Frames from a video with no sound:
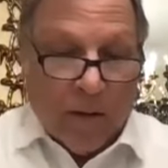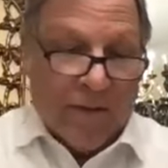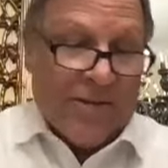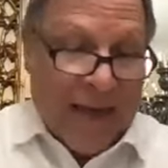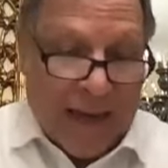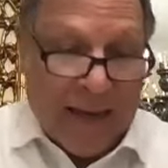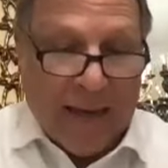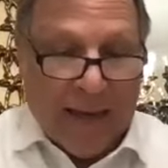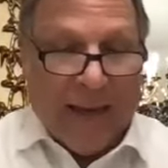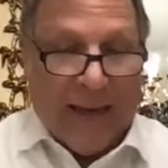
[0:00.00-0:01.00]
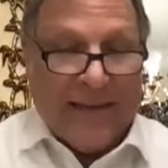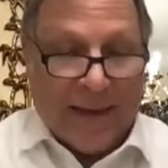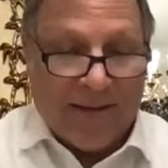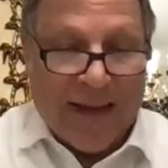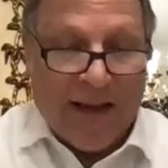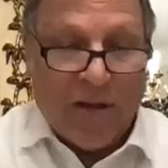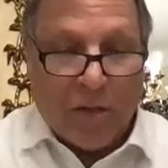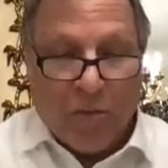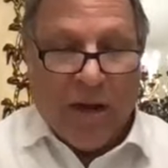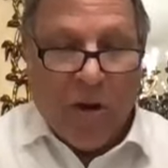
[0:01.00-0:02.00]
Let's say he designated
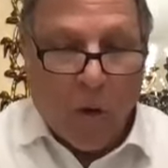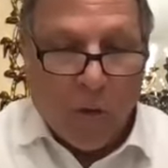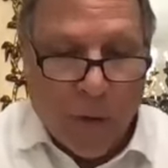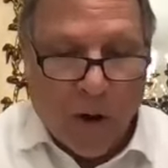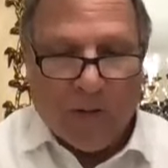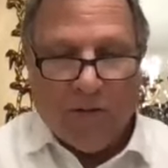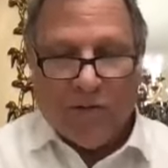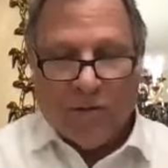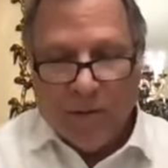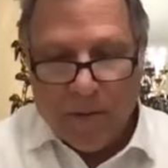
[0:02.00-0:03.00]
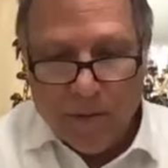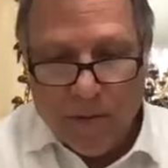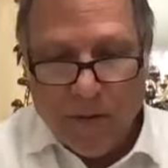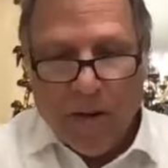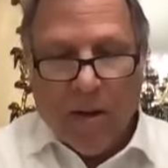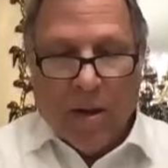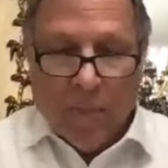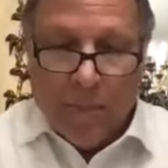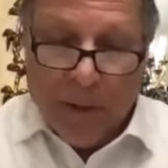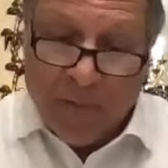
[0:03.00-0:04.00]
three gold bars.
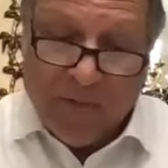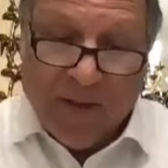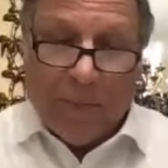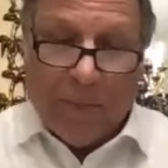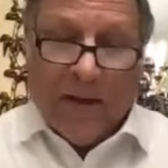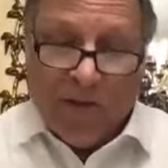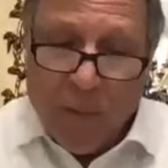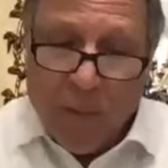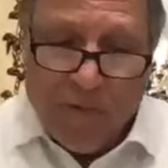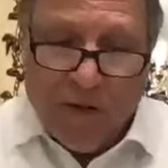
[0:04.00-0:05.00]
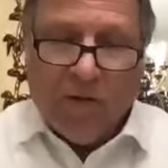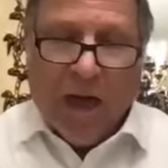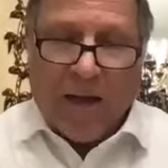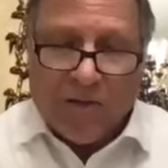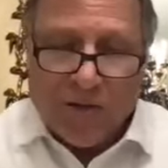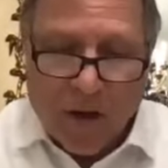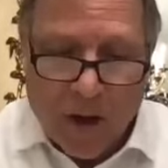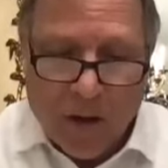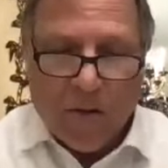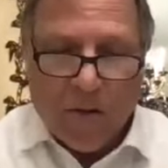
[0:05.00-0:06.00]
But Rav Nachman Yitzchak Afilu
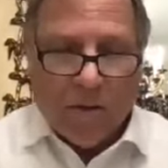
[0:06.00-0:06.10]
Naska